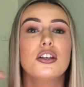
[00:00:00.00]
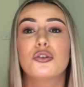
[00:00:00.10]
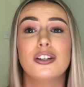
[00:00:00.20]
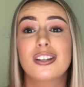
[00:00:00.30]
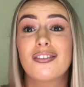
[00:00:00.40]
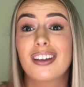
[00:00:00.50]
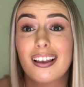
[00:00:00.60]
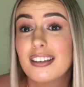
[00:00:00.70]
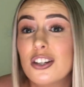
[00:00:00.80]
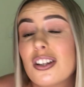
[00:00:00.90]
So you just have to,
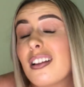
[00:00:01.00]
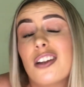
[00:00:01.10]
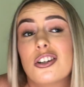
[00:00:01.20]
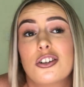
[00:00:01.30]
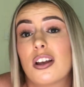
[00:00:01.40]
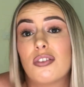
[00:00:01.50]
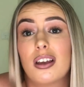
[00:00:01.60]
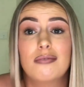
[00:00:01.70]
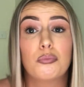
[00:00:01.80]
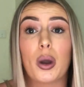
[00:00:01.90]

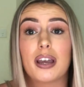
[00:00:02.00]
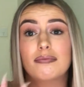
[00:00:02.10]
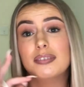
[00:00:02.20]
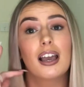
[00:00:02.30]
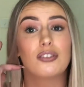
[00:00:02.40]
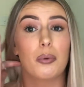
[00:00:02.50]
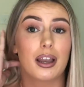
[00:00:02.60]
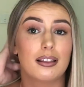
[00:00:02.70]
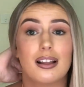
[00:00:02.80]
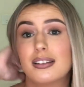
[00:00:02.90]
wing it. You have to wing
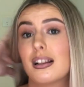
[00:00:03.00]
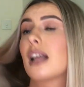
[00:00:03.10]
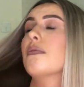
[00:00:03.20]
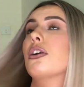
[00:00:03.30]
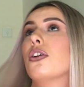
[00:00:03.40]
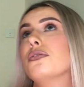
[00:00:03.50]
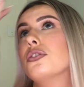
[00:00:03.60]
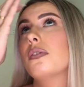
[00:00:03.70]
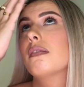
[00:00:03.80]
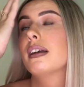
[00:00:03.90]
it, and that's exactly what it was.
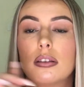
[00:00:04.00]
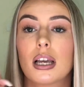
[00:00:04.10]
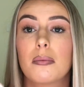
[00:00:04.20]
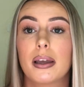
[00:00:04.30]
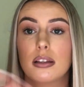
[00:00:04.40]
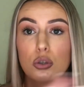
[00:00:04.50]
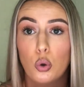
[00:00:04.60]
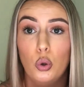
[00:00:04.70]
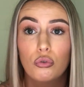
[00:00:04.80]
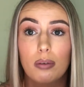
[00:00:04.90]
So anyway, take in mind this
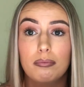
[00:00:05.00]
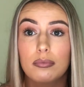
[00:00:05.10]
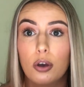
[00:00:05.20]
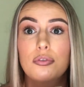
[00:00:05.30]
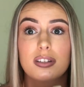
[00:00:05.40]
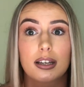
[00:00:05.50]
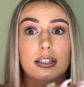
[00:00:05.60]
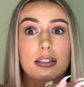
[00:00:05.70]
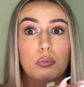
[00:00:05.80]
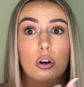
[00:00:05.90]
whole room of
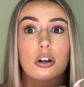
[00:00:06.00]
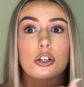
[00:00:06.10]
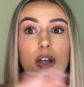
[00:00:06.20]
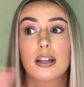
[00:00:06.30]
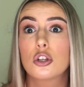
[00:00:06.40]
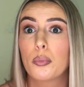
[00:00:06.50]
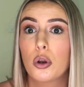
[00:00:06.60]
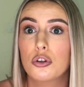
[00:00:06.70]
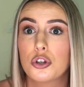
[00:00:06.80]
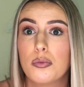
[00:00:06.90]
six workers and someone
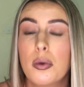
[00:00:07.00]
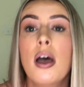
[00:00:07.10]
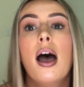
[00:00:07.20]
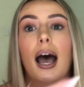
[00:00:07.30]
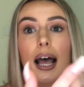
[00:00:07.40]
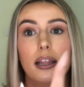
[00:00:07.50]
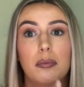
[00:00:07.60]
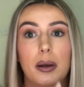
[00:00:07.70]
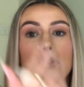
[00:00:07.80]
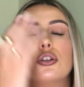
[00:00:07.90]
on Zoom and
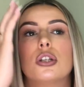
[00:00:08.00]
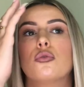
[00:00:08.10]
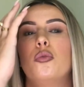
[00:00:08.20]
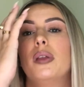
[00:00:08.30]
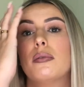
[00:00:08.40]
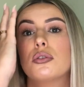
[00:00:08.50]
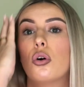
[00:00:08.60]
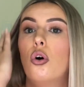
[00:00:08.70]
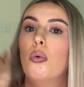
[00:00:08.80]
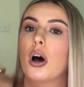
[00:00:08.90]
the person doing the role play was
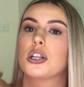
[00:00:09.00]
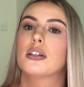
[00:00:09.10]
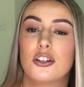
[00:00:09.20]
all watching.